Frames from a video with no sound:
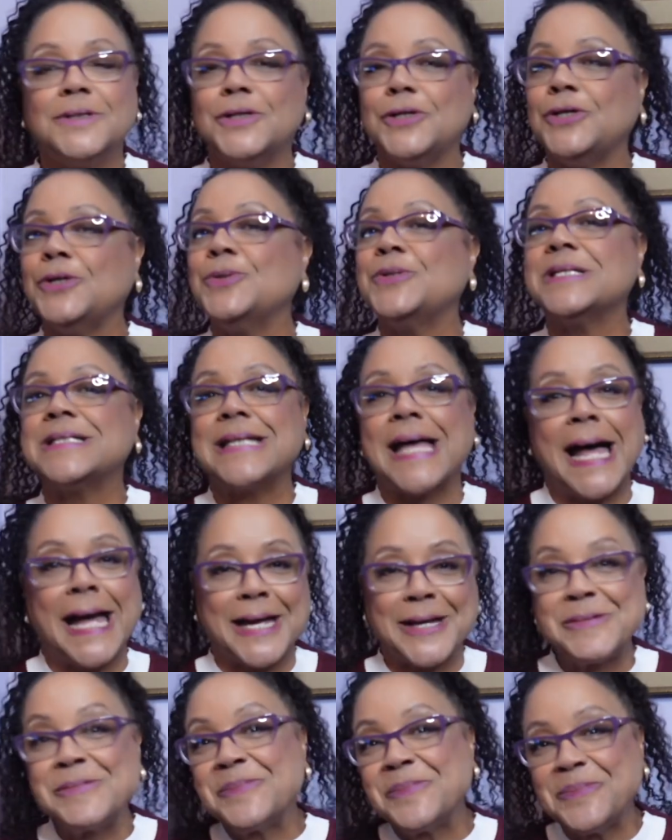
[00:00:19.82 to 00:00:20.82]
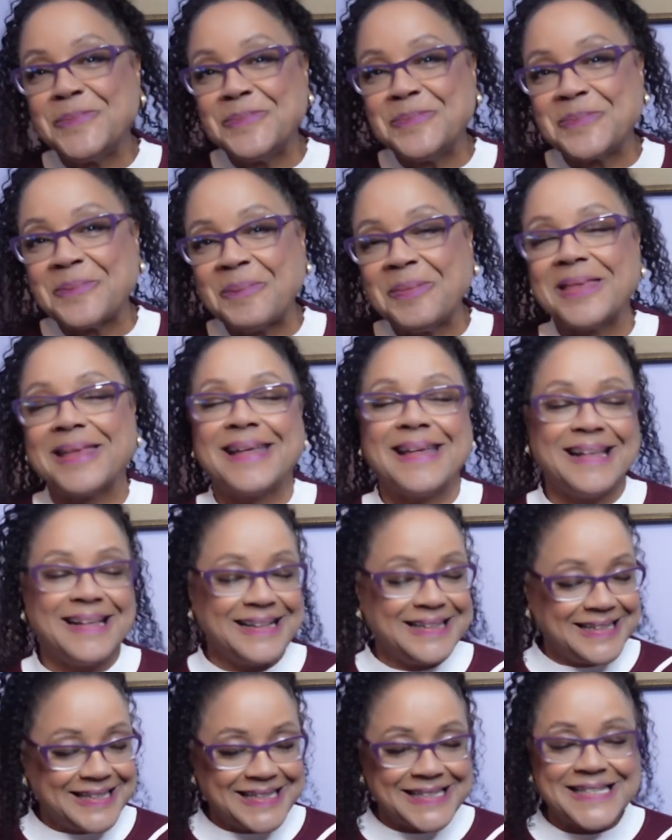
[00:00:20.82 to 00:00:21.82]
You decide.
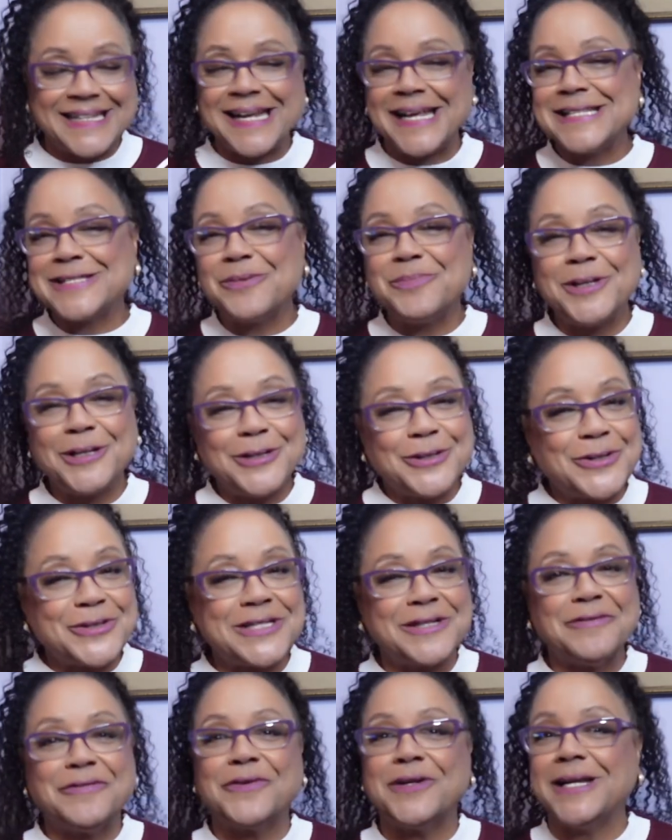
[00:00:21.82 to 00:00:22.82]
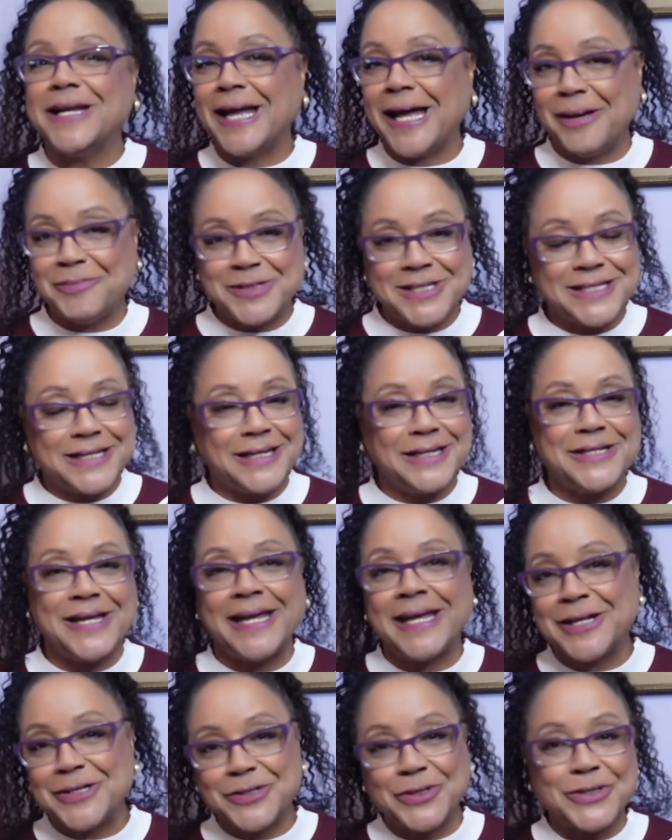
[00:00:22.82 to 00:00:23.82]
Today's gonna be a little different. I'm just gonna
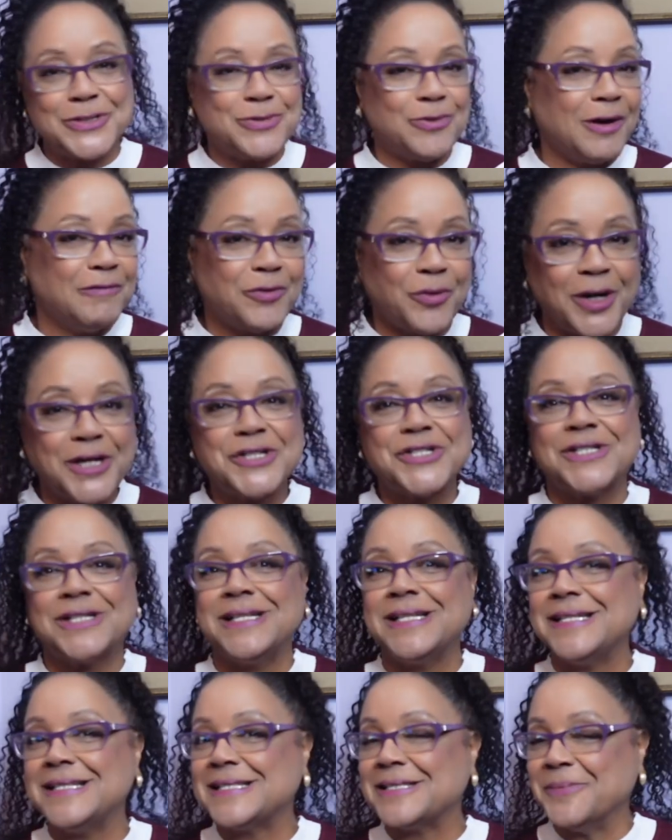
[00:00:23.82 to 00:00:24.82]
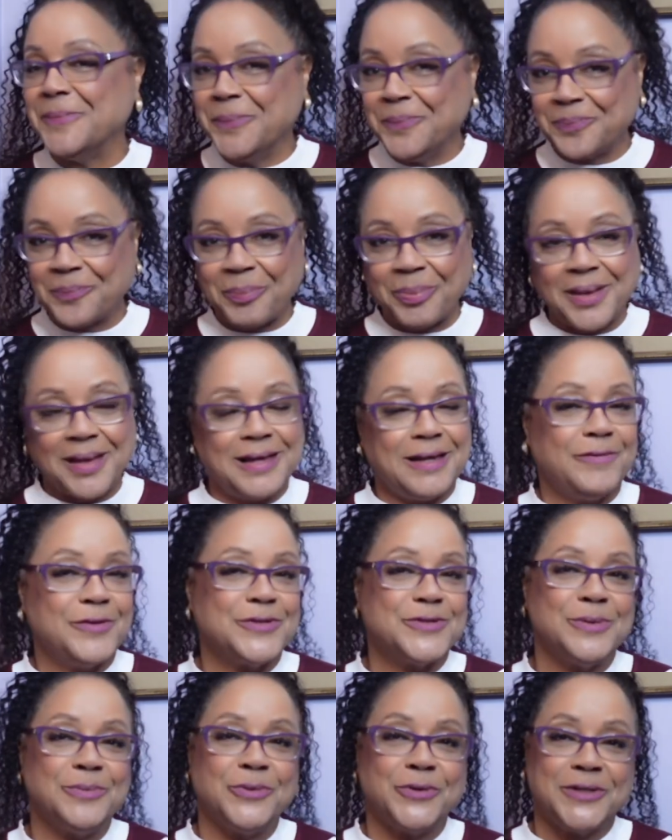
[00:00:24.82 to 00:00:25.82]
answer the 12 questions, give you
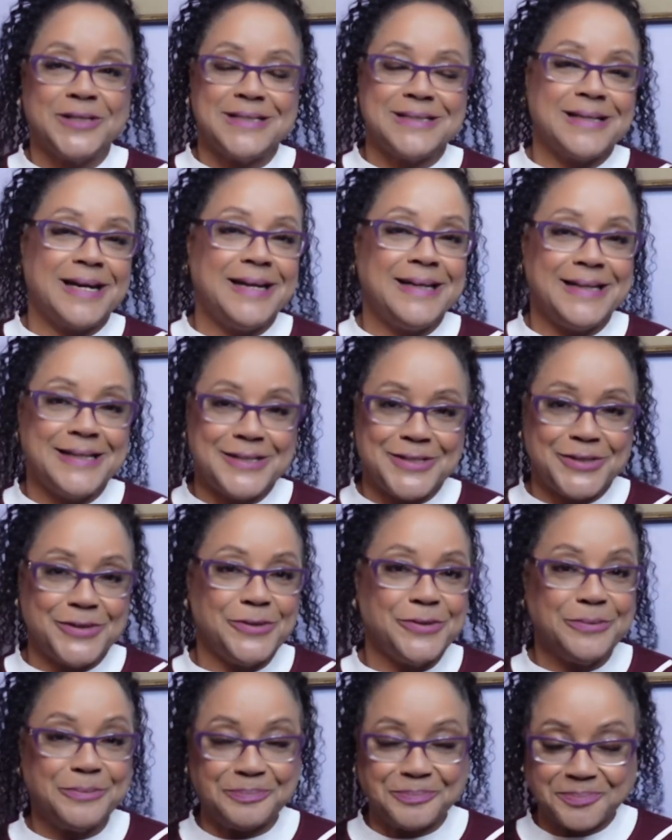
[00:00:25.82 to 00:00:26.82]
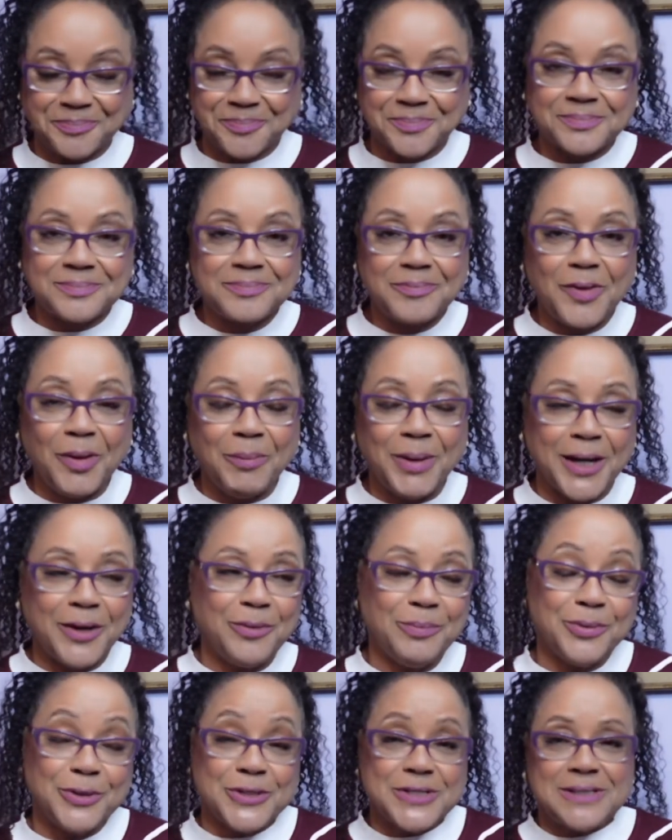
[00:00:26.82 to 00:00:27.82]
some more insight into my
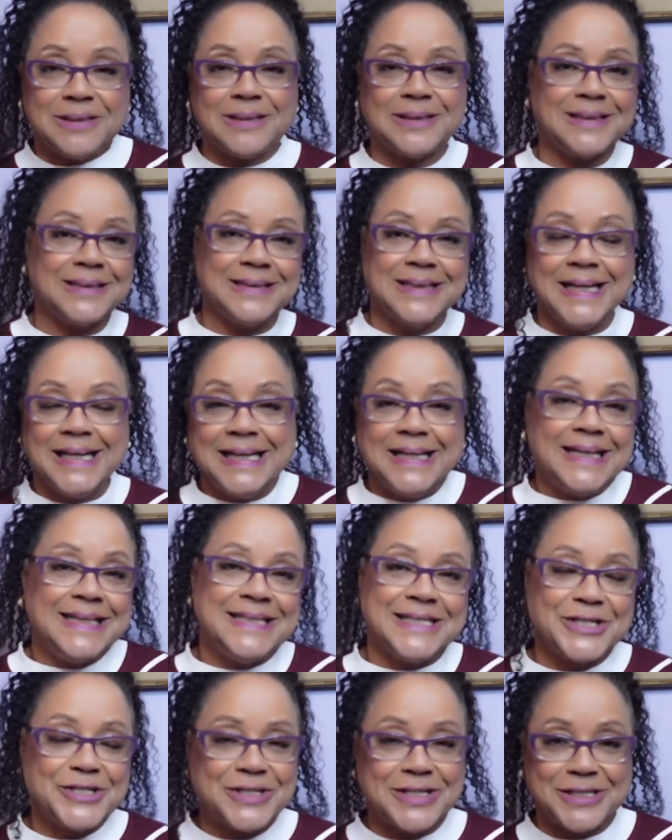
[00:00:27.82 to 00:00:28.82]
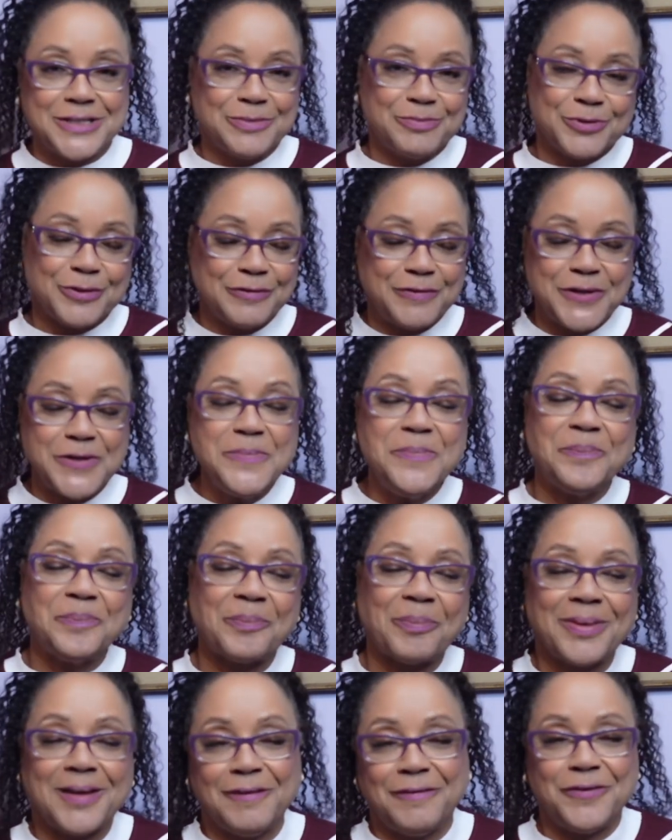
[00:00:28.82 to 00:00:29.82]
own personal addiction to perfume,
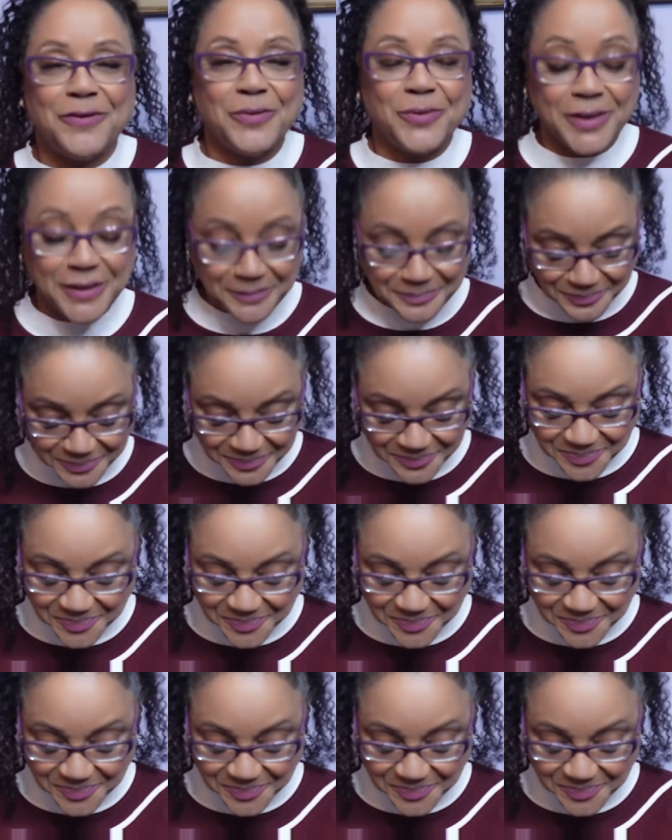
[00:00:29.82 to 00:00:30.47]
if you will.